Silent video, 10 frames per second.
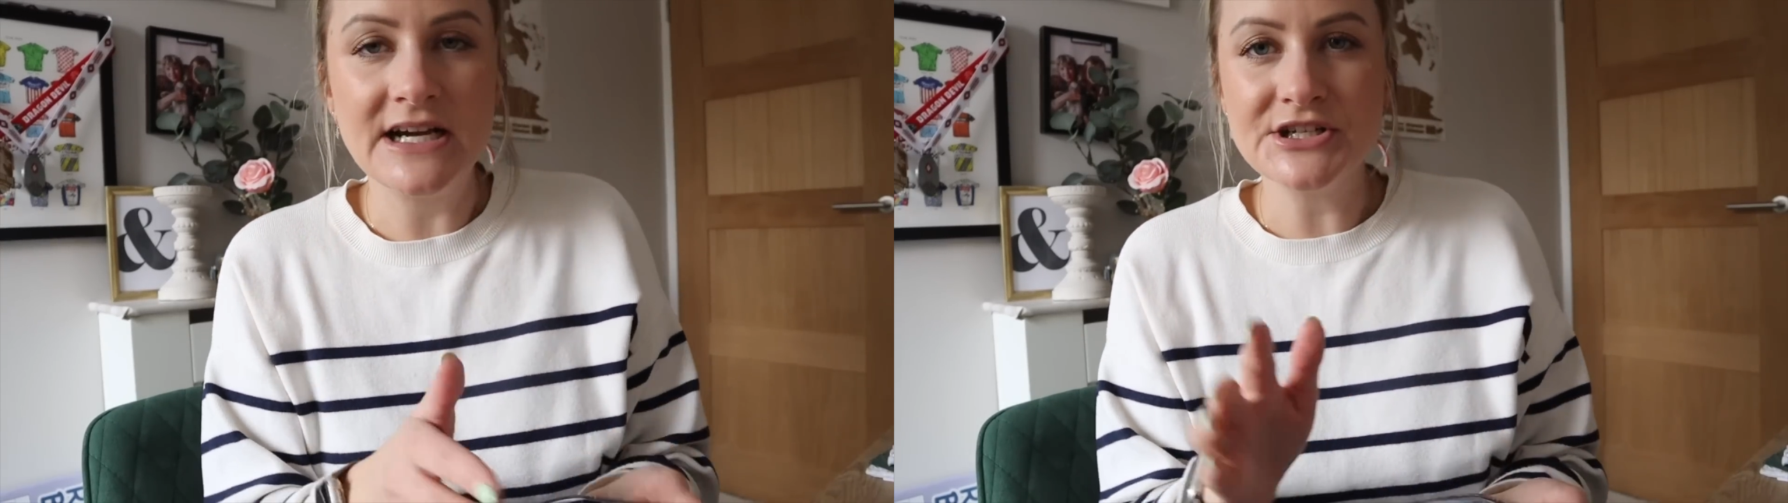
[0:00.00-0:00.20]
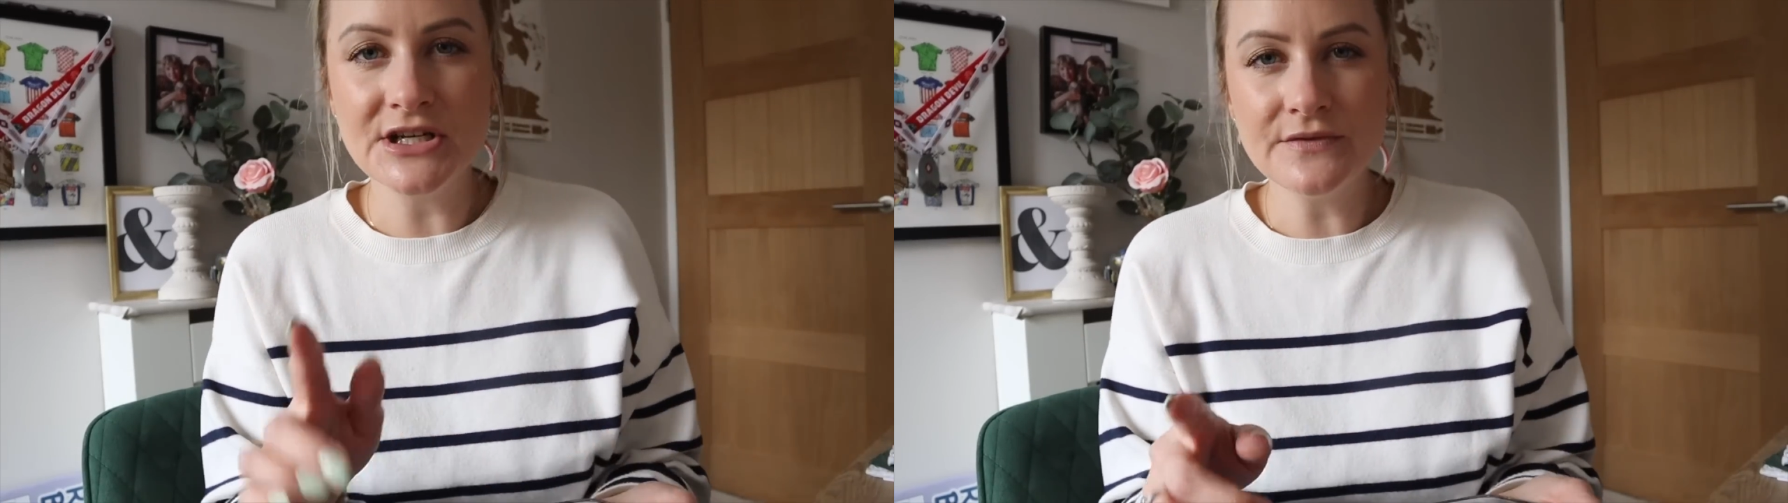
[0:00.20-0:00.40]

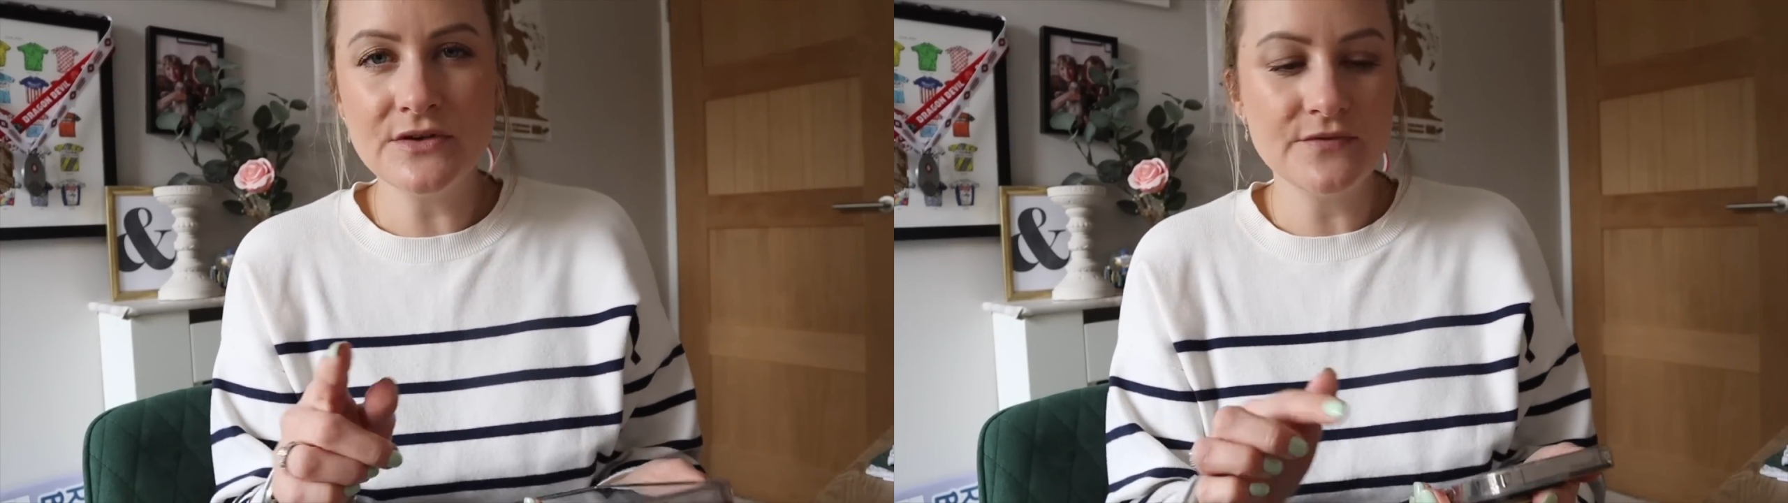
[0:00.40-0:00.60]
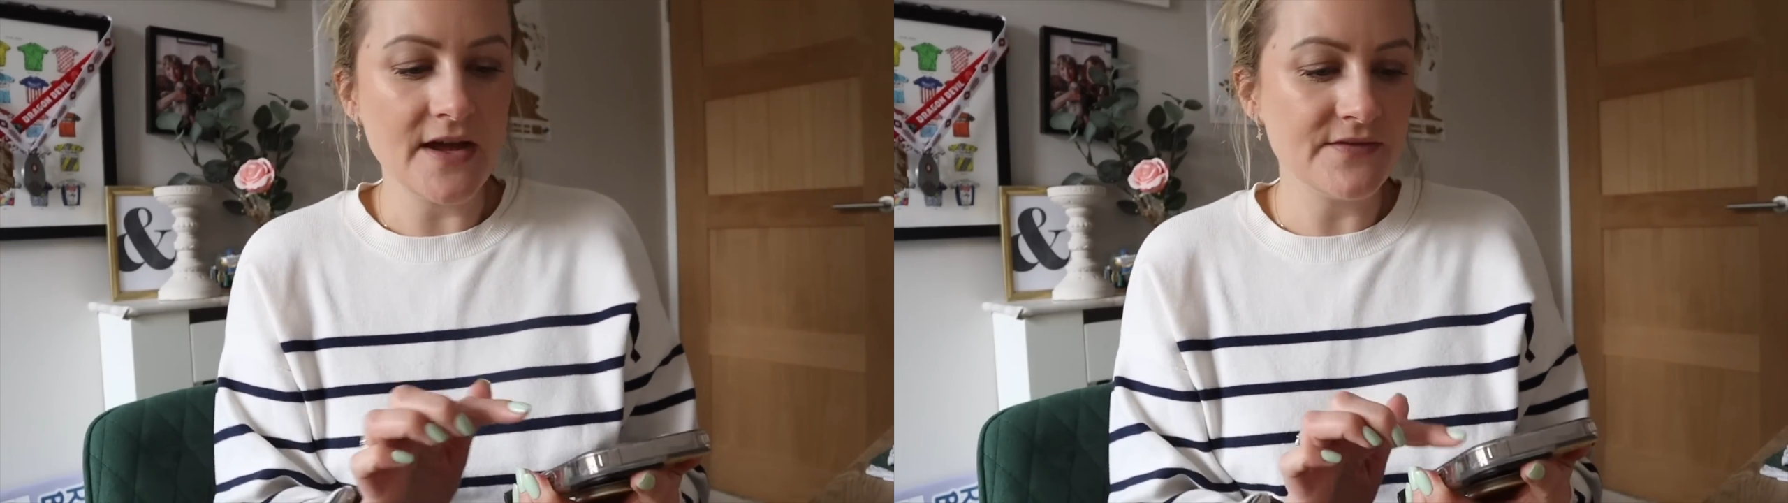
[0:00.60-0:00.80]
I don't know if
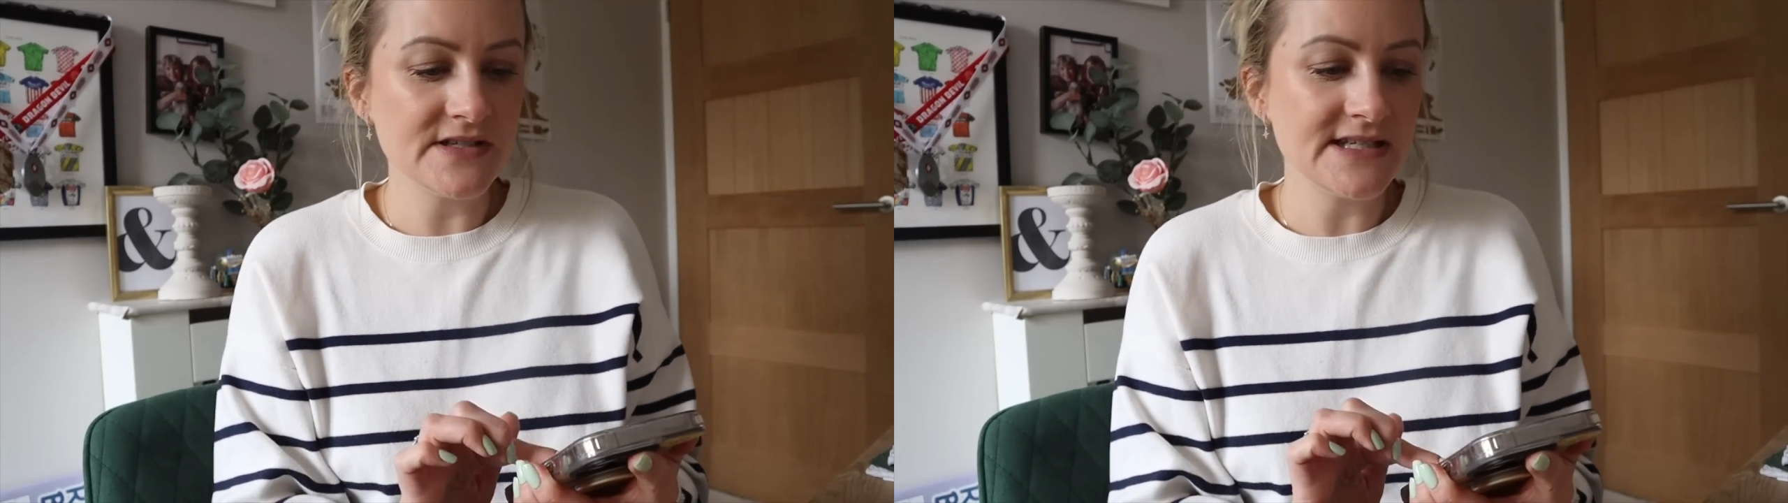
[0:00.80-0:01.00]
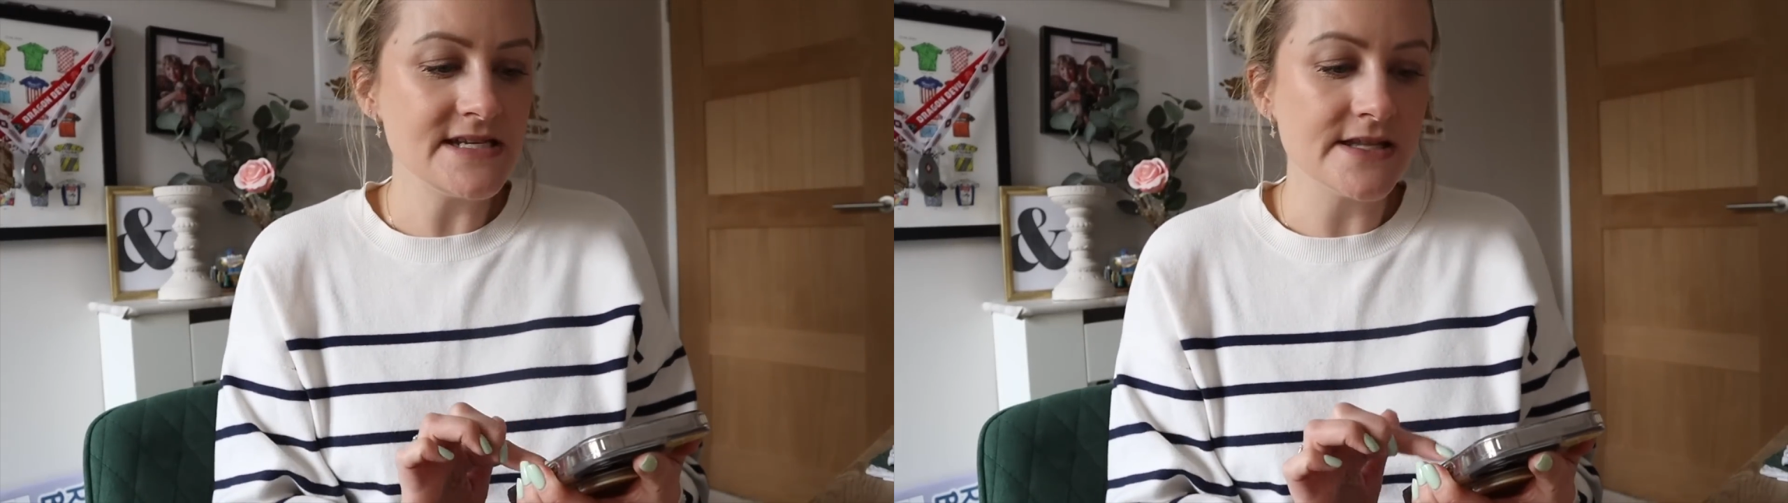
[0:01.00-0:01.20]
you've ever
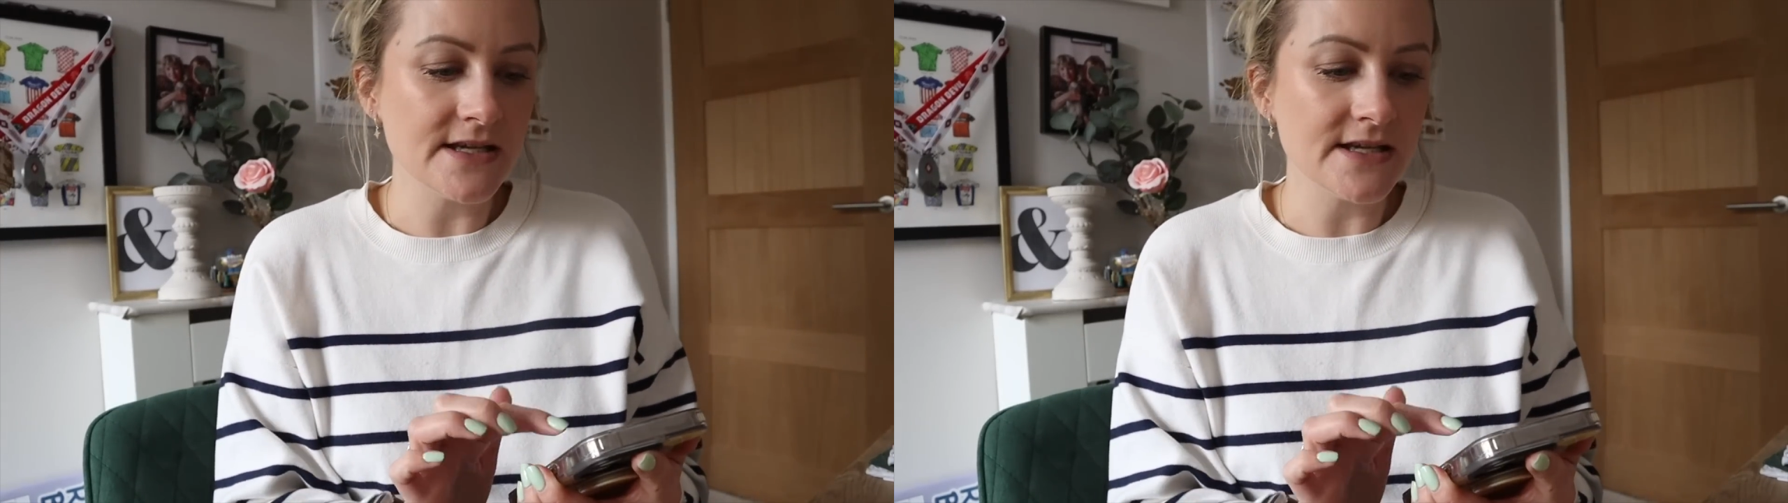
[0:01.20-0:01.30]
seen